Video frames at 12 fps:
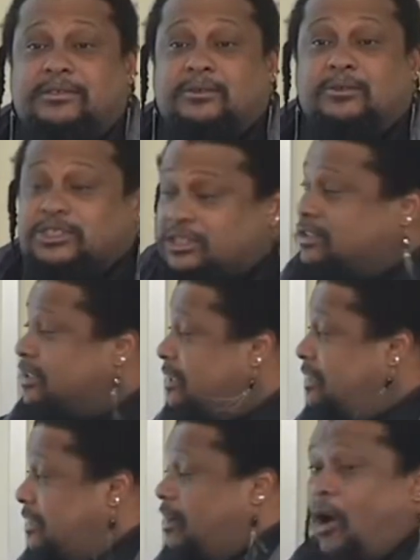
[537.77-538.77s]
which is
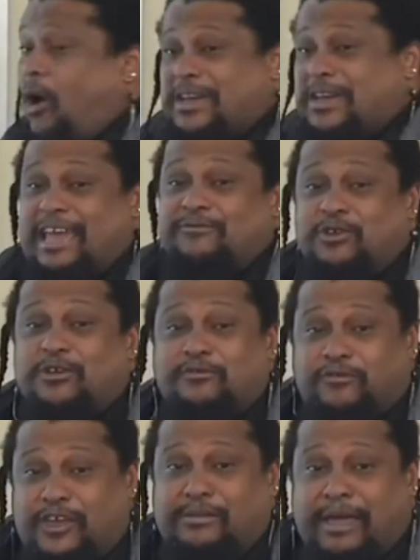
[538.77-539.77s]
okay if you're a
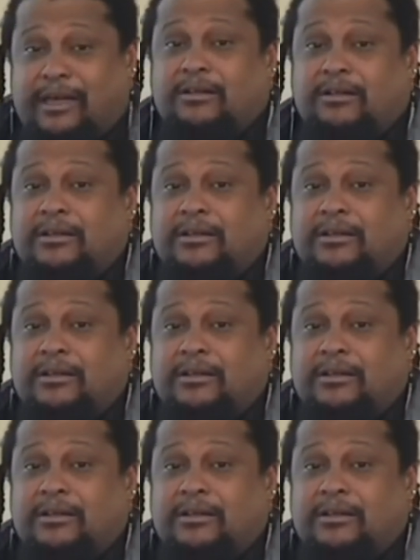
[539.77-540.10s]
female,